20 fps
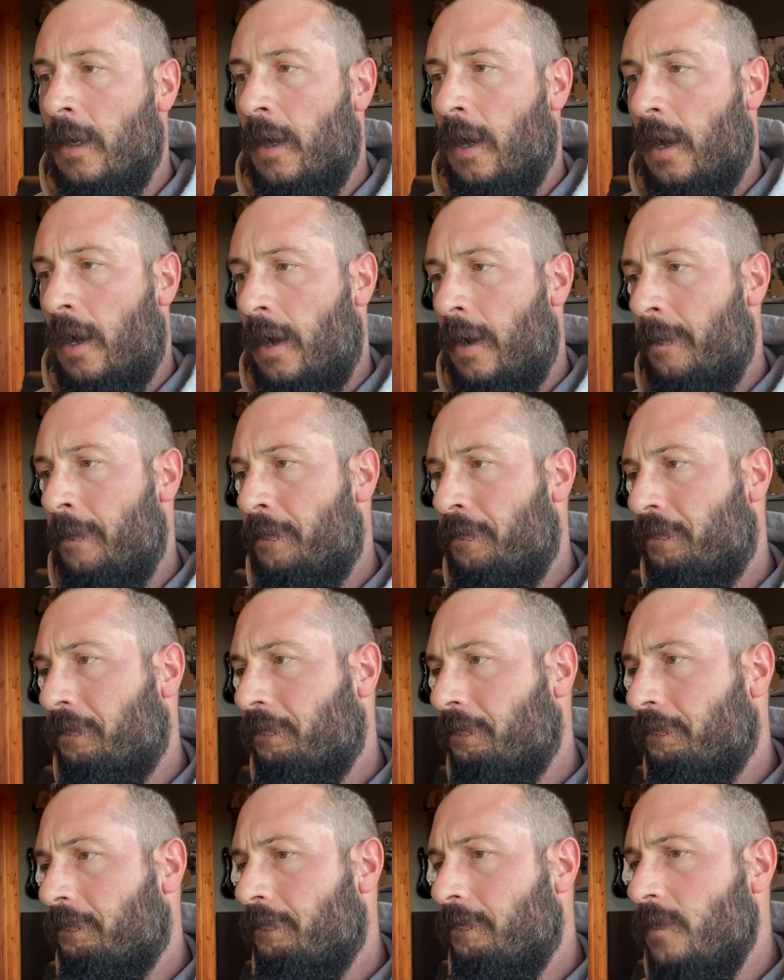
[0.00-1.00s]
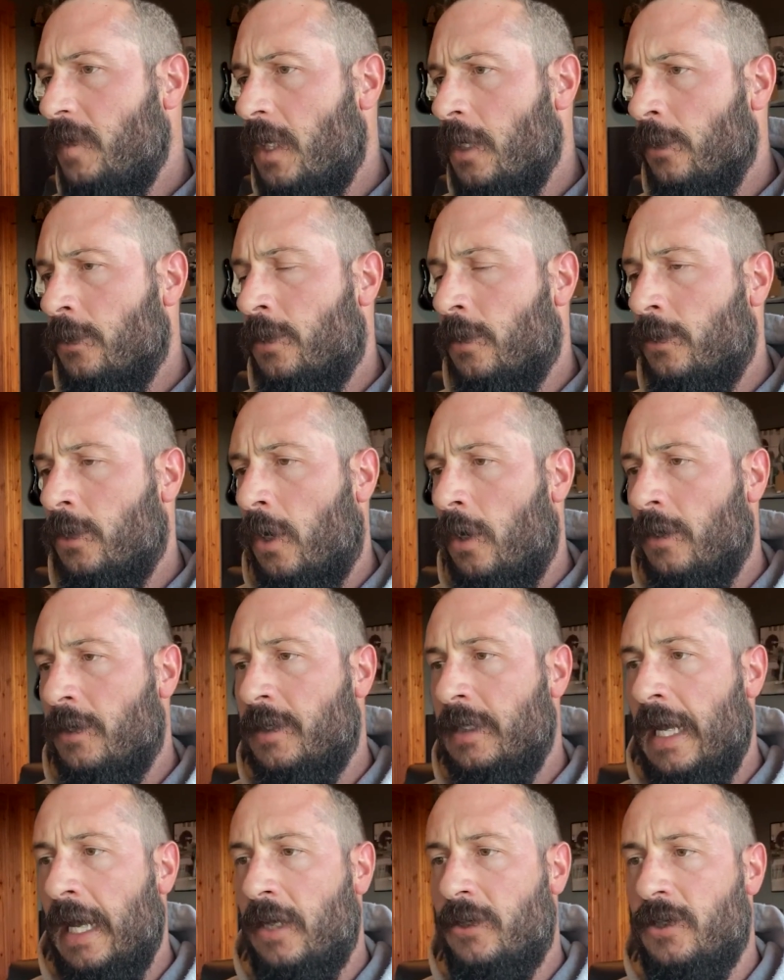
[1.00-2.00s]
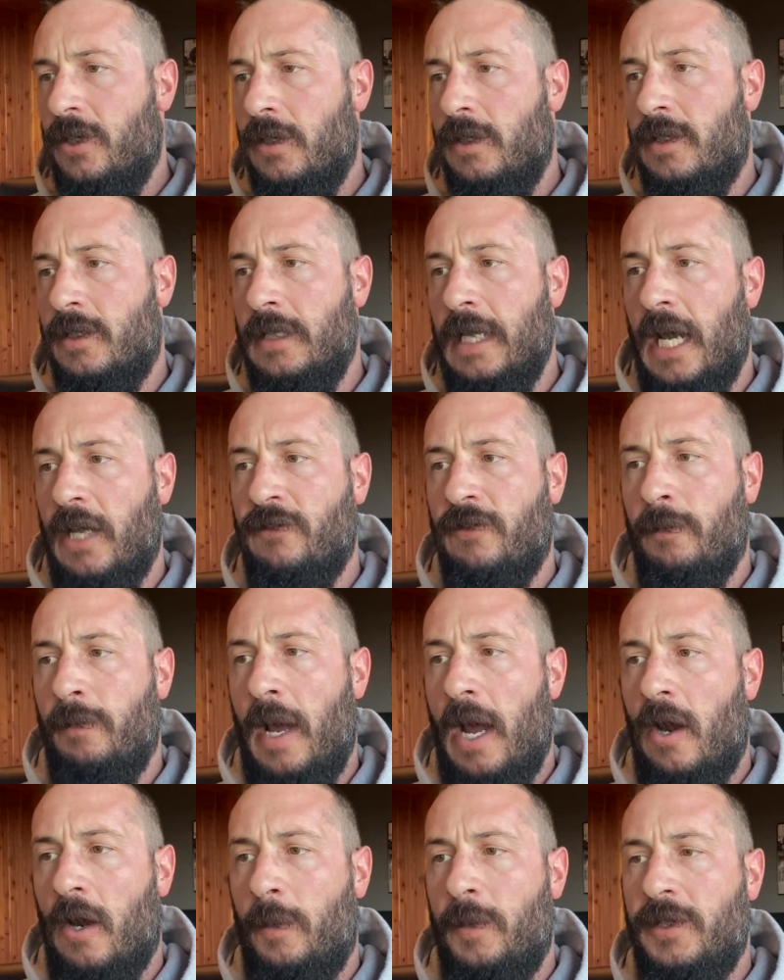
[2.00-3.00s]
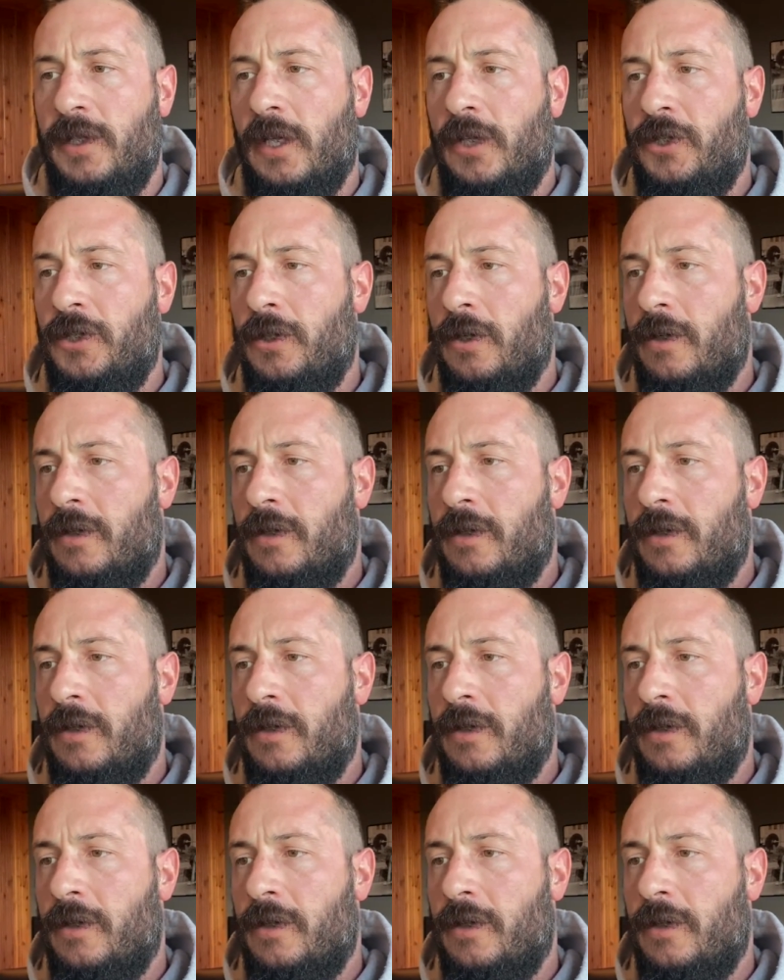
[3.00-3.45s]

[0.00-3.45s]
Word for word: Um, So tall snatches, snatch from power position,